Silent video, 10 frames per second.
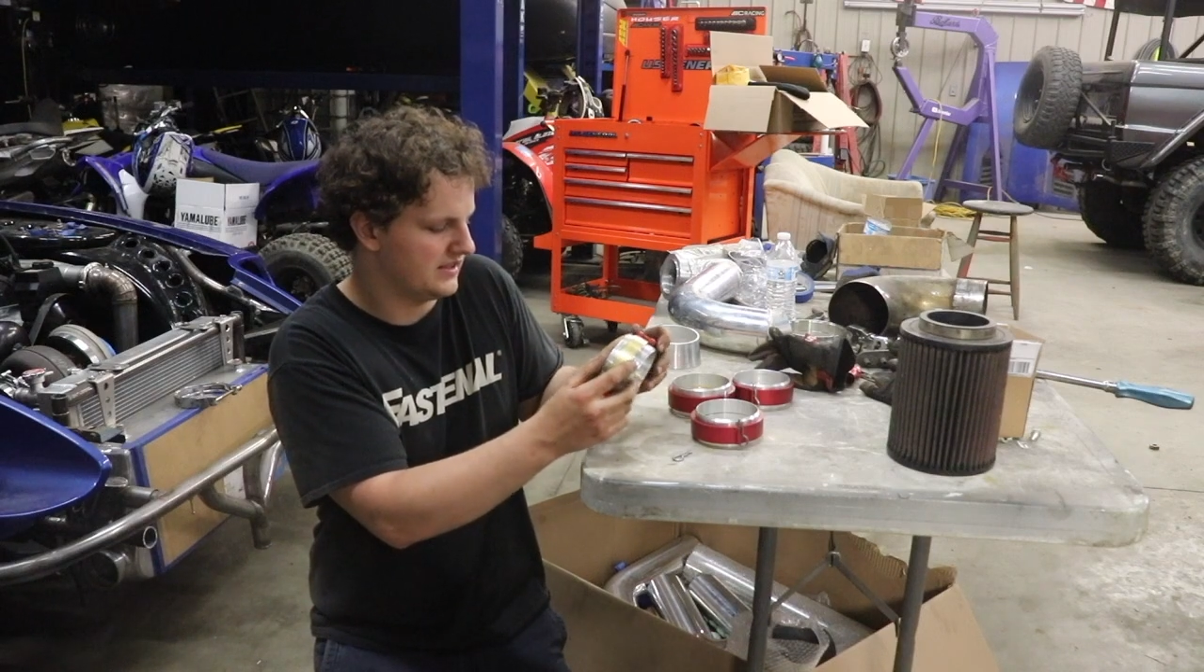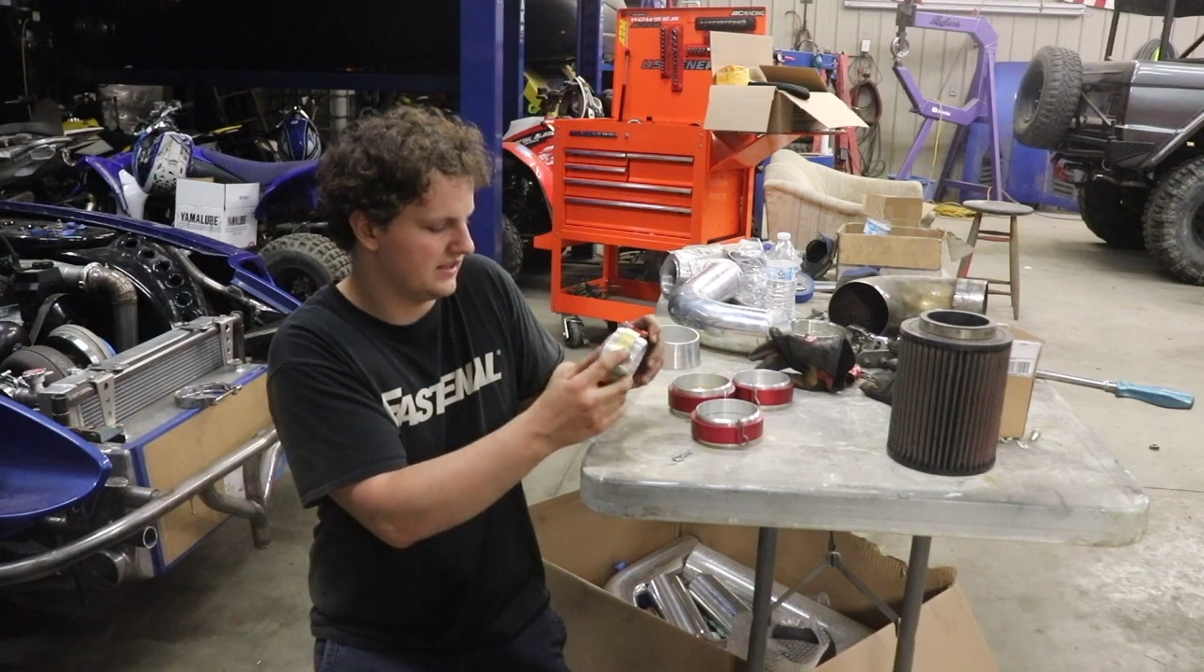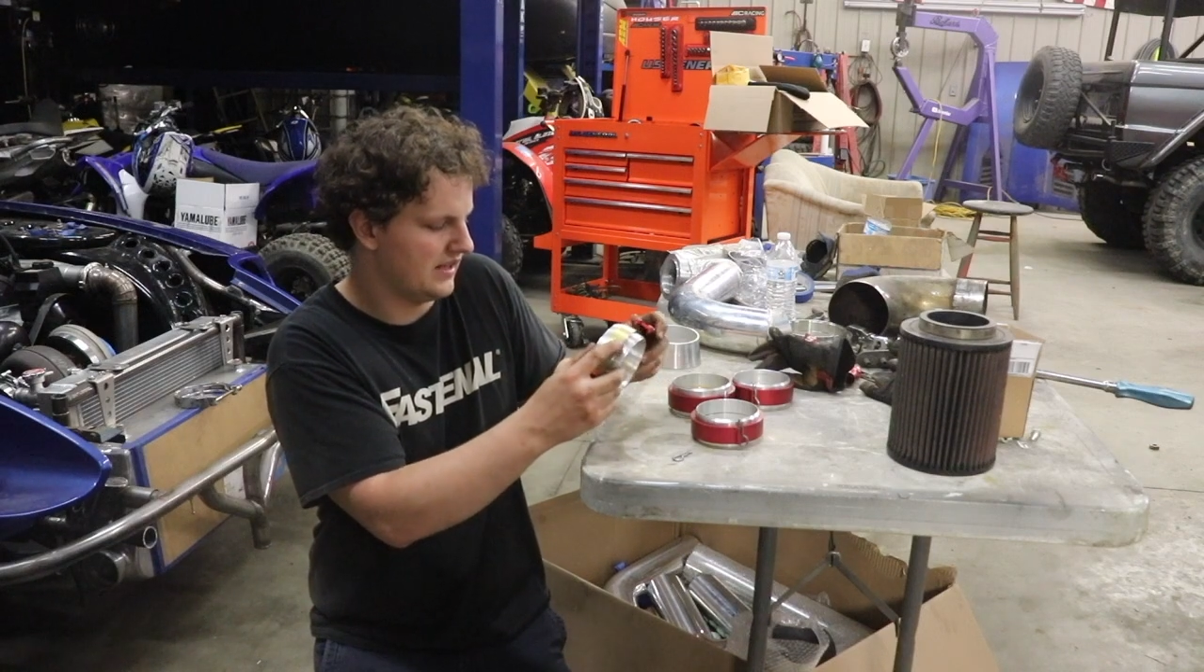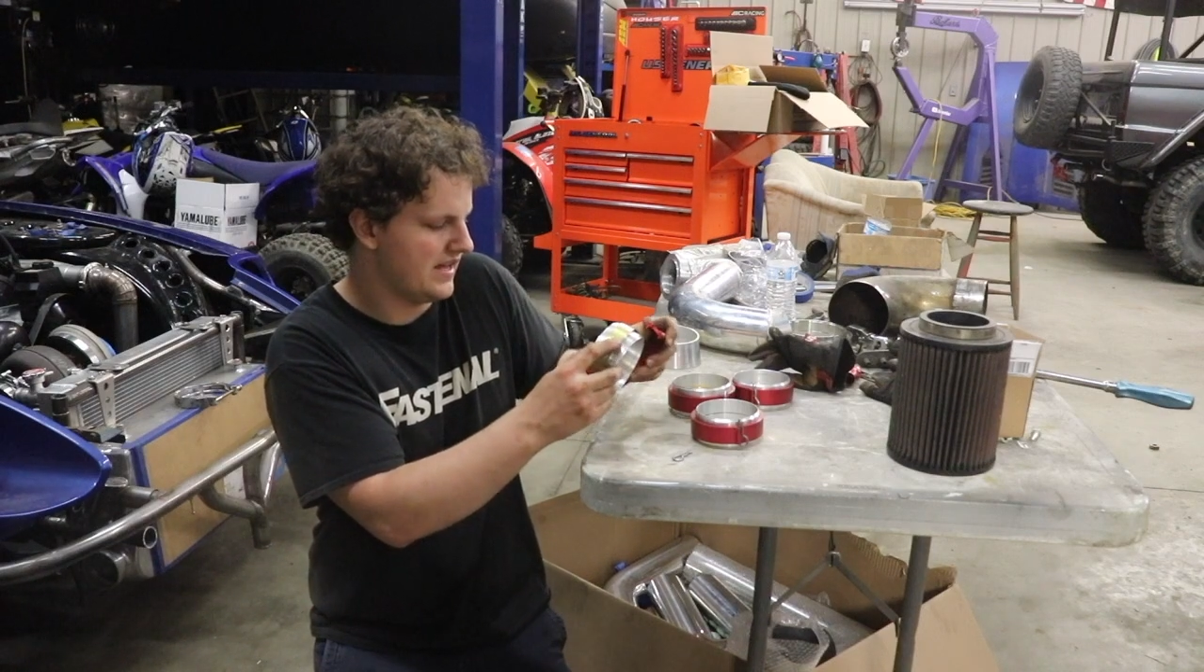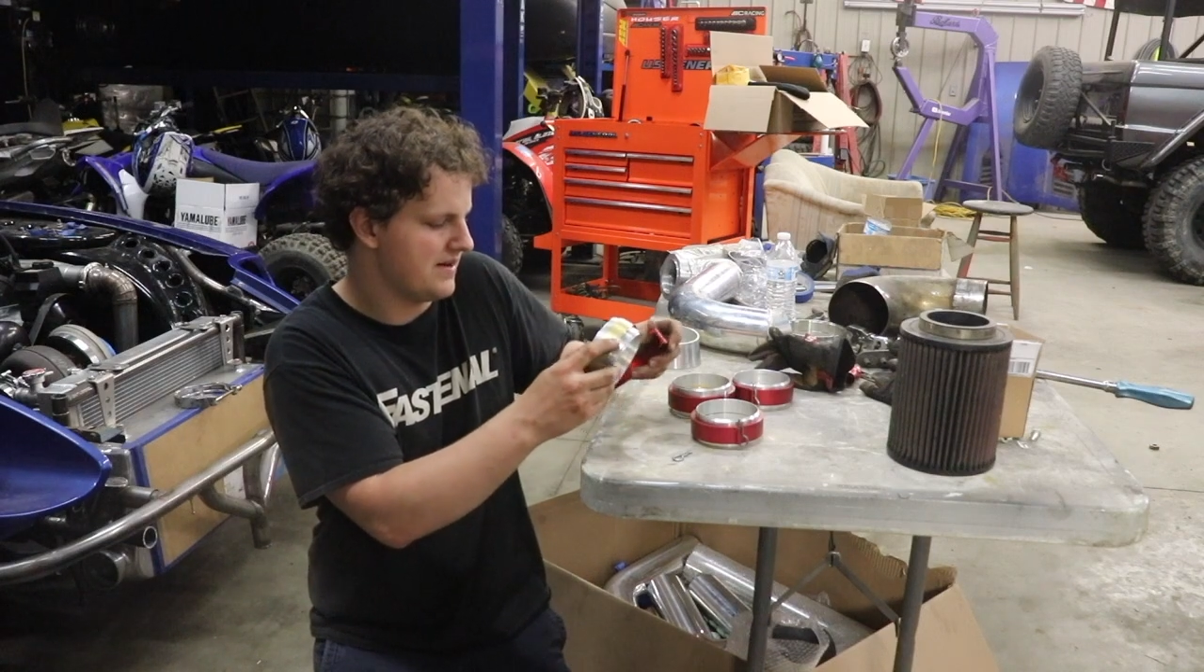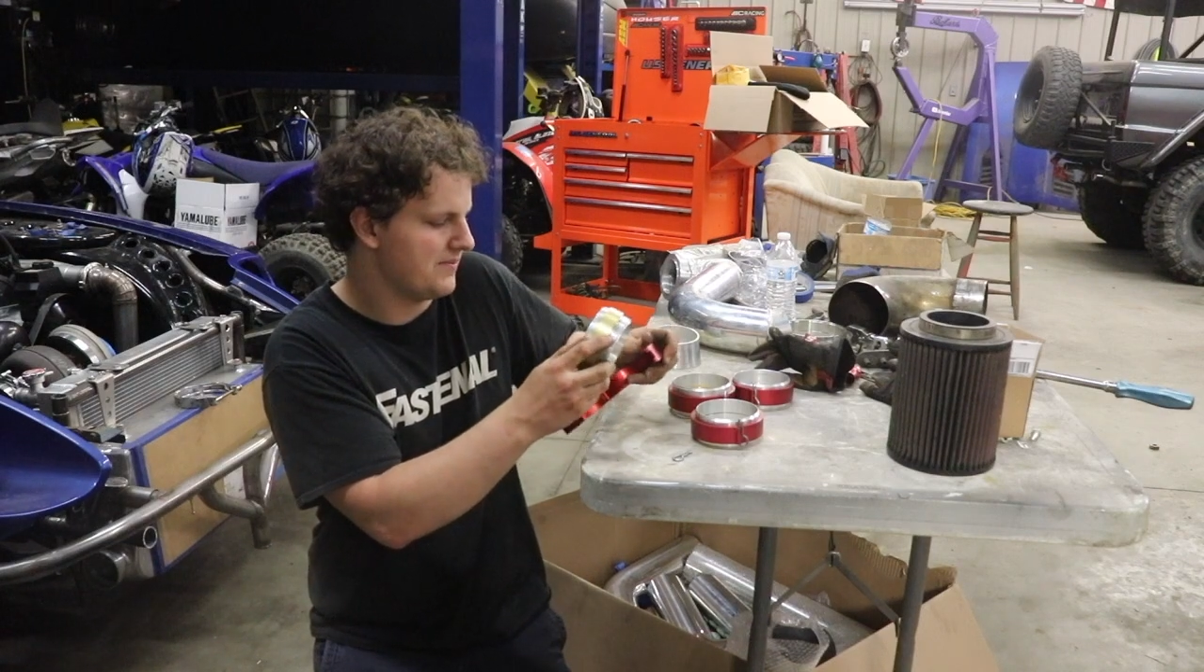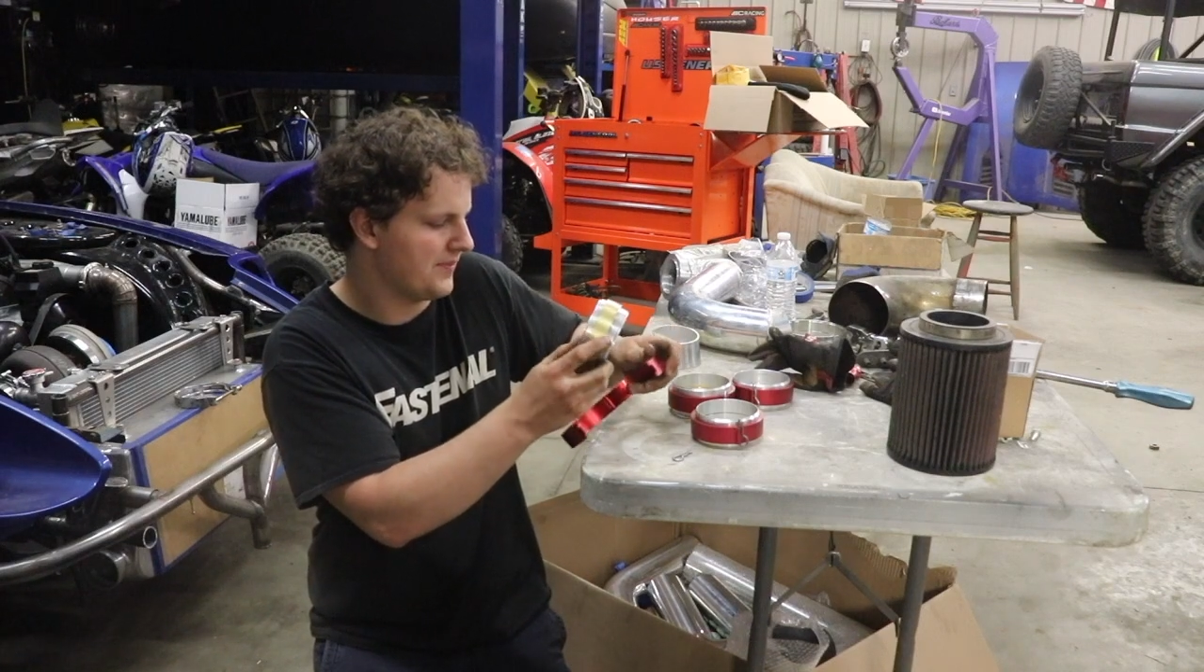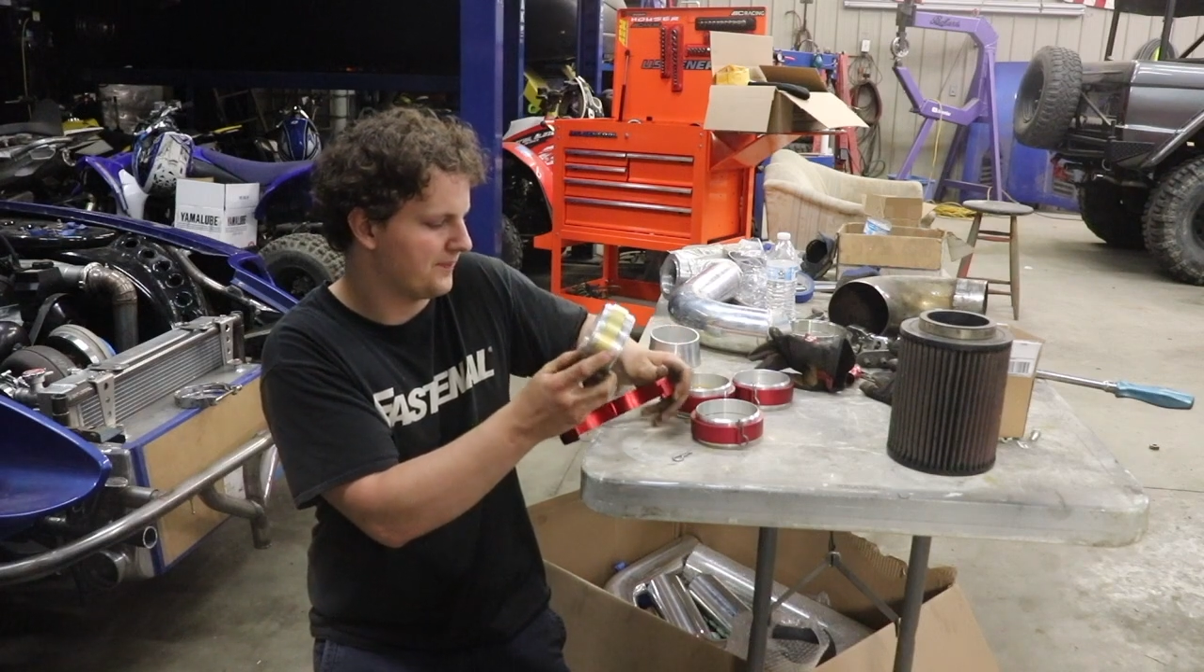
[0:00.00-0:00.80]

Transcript: this clamp,